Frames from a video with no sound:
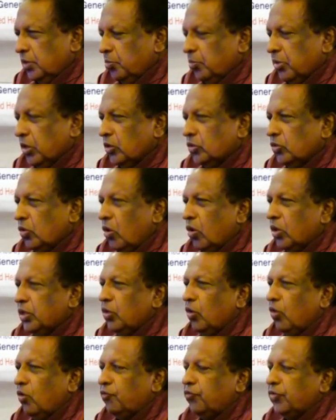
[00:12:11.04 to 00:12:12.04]
Because all
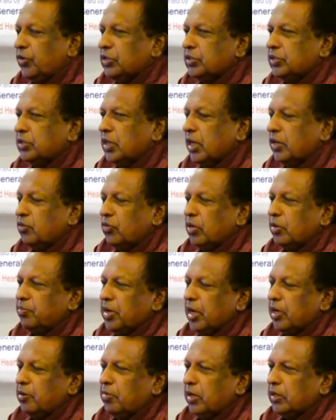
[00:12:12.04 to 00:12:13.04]
the offers that were
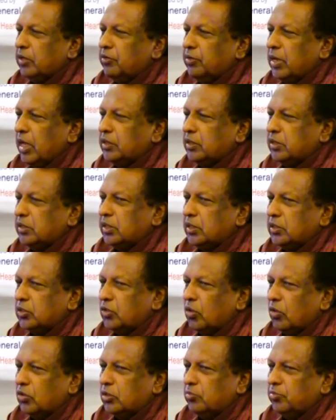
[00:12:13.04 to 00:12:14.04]
made by the United States,
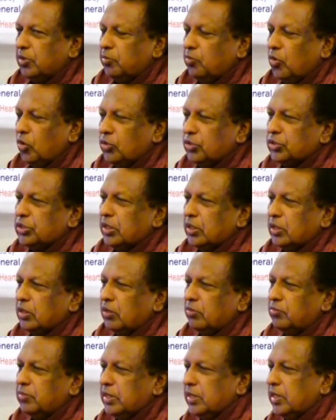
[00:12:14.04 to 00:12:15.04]
Dr. Manmohan Singh,
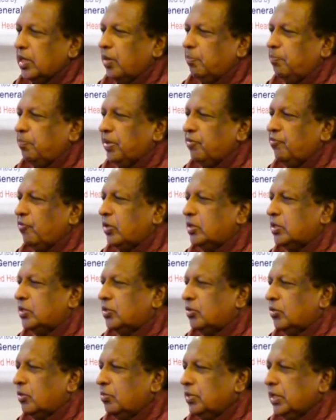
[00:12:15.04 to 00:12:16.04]
of being a pivot
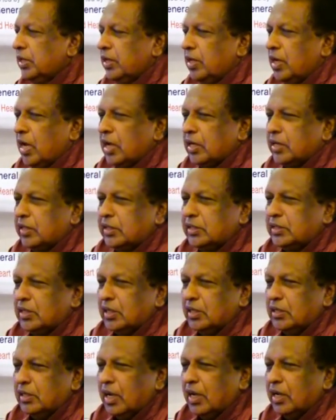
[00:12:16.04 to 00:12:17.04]
or being
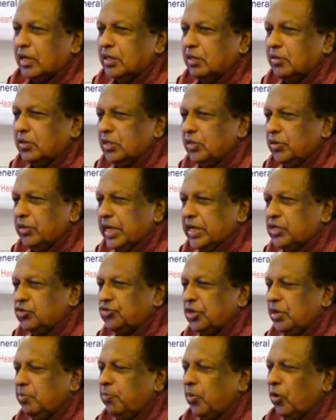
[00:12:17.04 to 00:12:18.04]
an
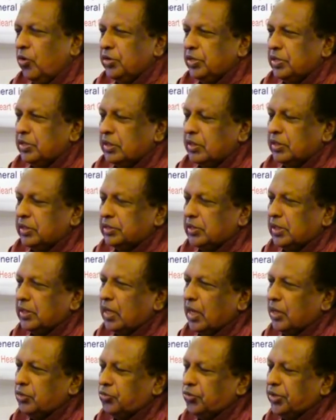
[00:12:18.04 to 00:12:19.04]
entry point and this and
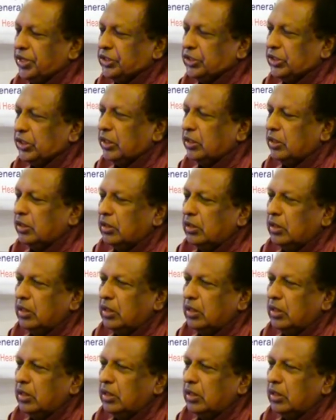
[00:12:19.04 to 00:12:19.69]
that to Asia,